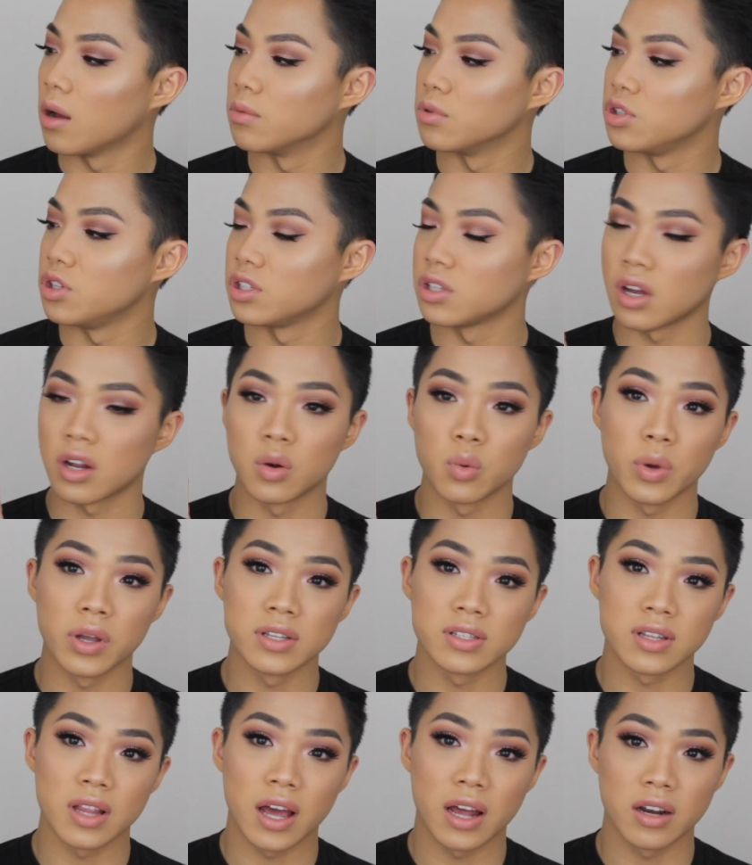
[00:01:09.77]
She's got a
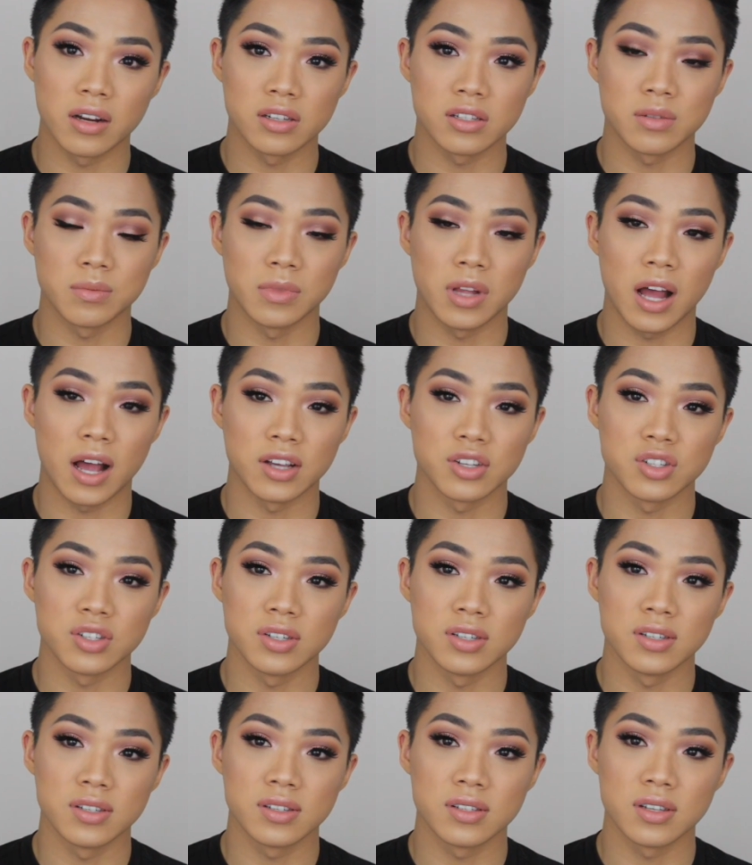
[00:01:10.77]
wings liner, some
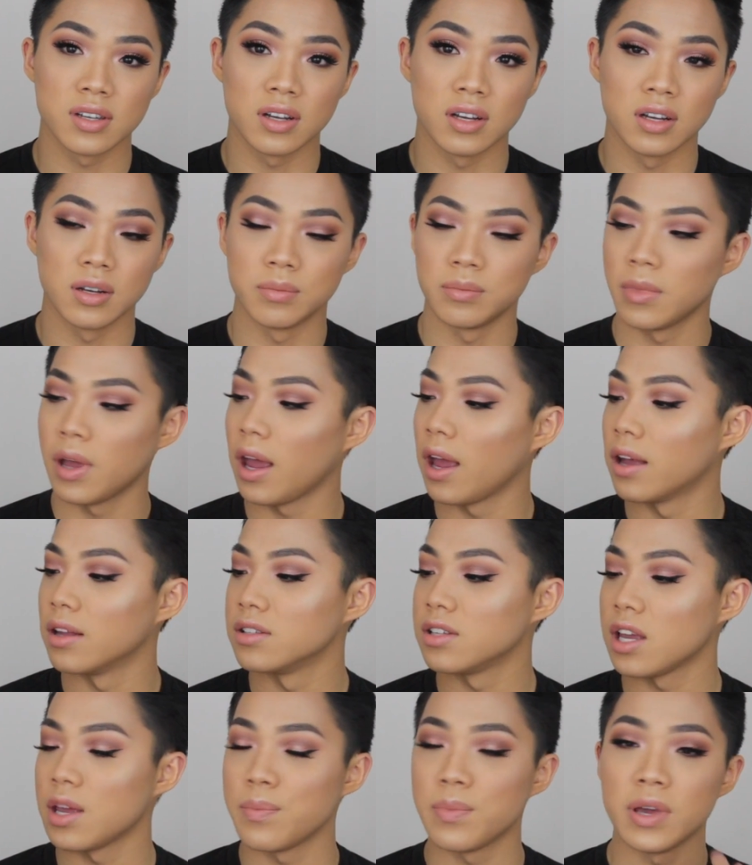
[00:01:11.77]
lashes,
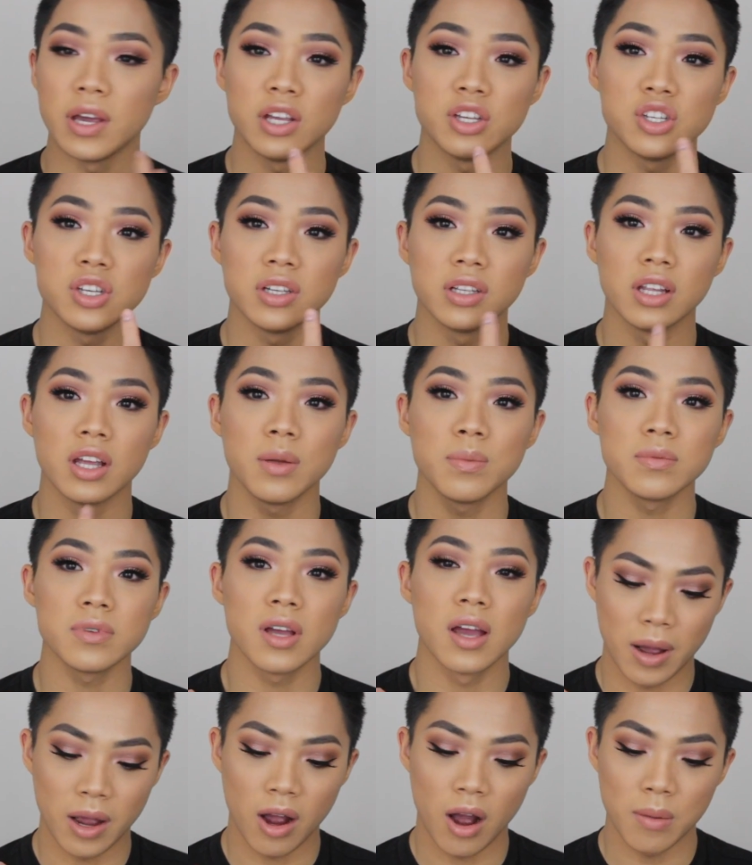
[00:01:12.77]
and a peachy lip.
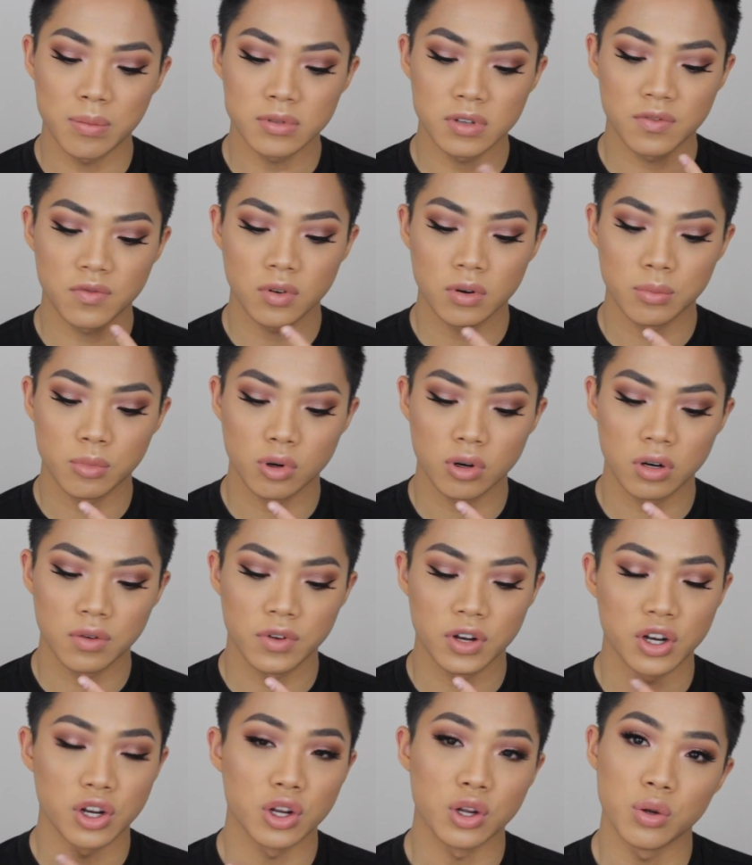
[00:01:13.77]
I opted for more of
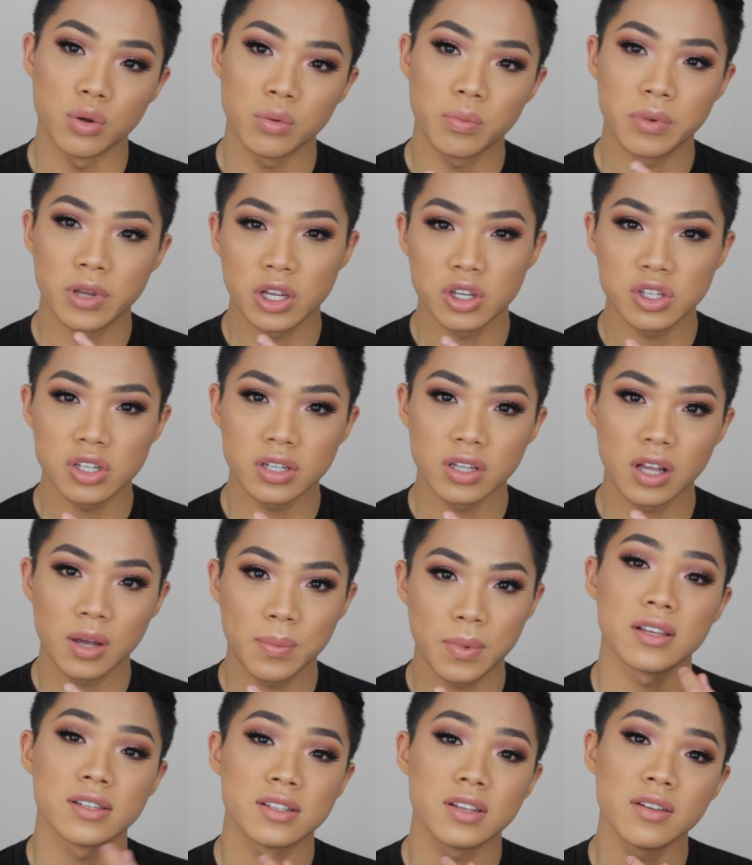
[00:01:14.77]
a nude peachy
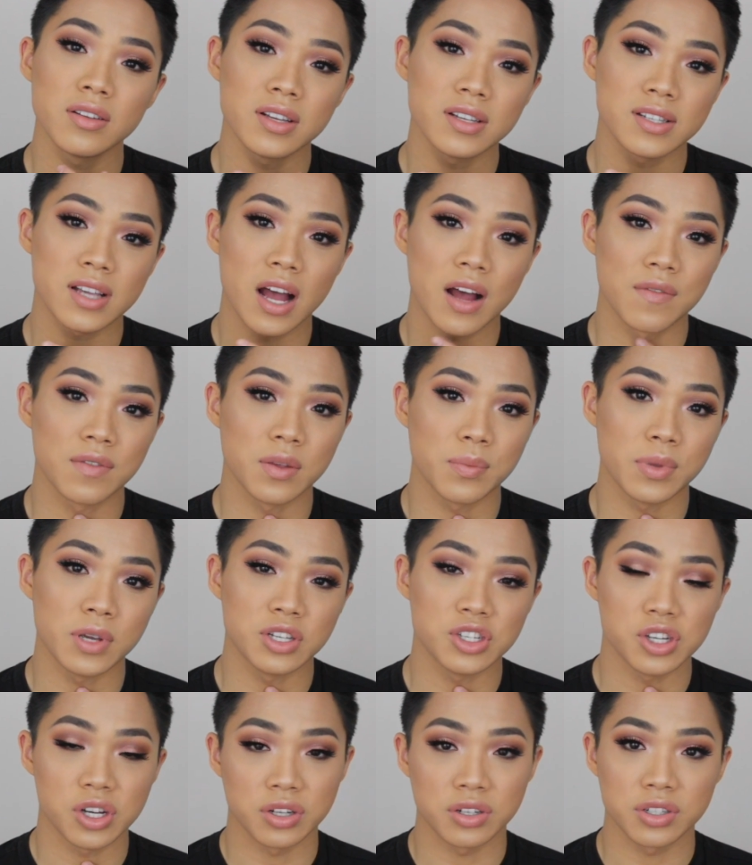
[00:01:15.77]
lip. It still does have the
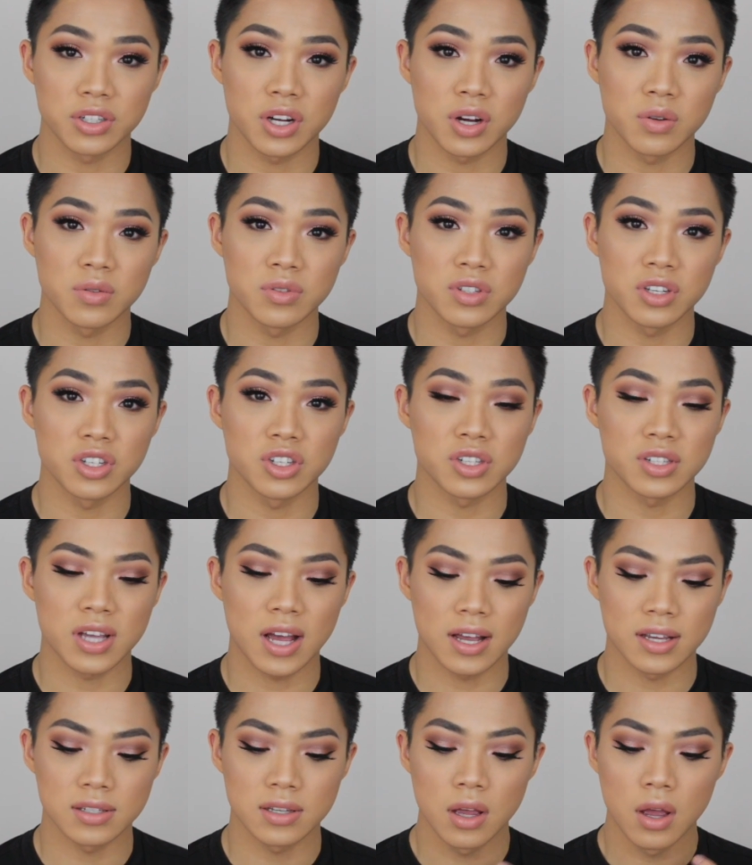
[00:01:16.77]
peachy undertones, it just
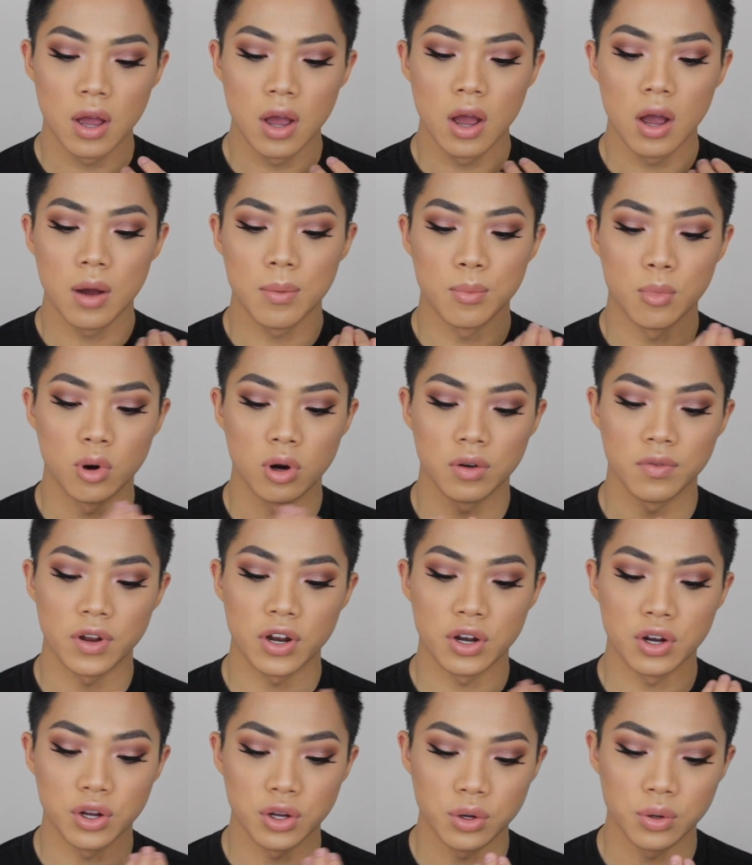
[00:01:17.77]
has more of a
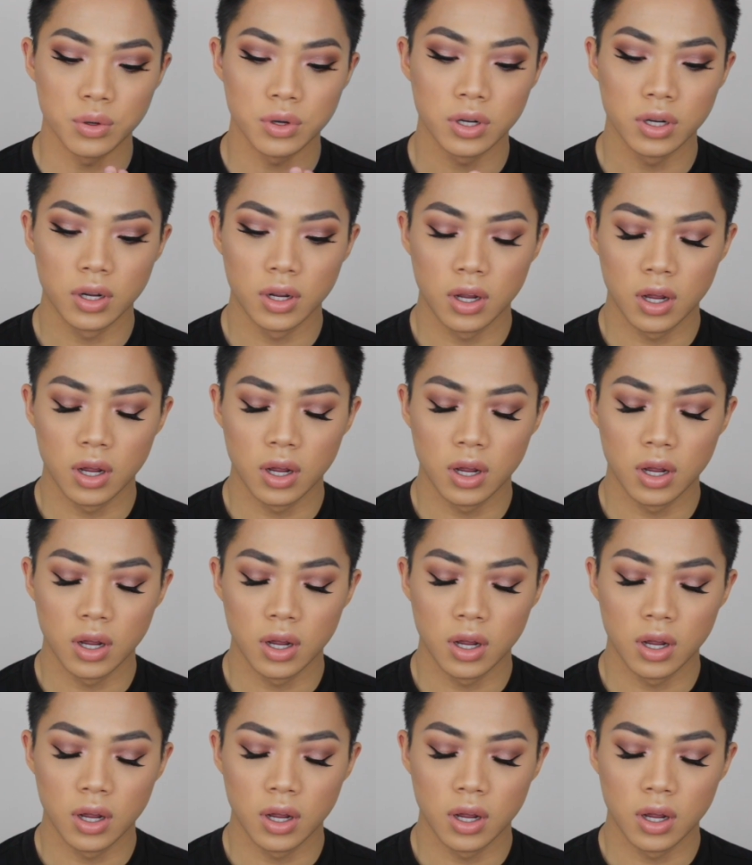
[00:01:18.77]
nude